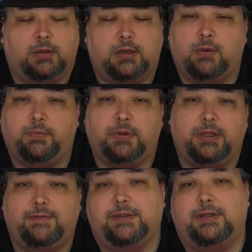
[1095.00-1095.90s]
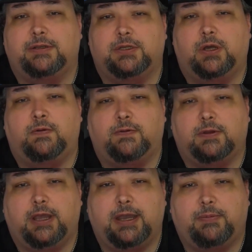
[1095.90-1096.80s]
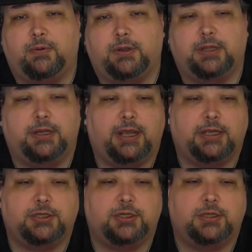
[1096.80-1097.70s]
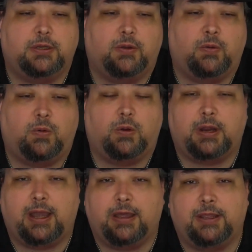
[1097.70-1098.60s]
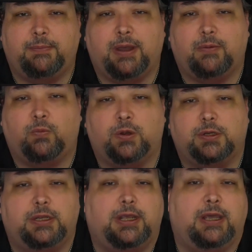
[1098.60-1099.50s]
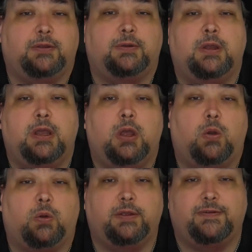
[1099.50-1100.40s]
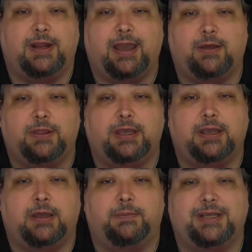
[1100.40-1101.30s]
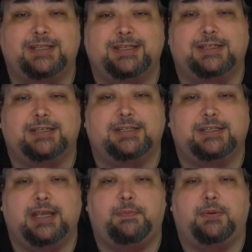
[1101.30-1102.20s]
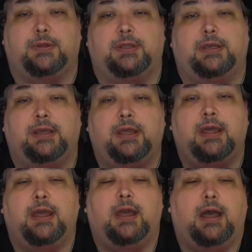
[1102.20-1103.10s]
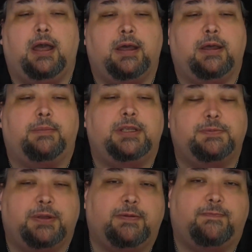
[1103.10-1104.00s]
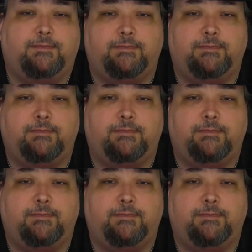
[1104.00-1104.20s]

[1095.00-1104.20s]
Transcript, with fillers: don't believe that there's an overlap or a connection or how they might work together or even how they um, exist separately. Um, he's been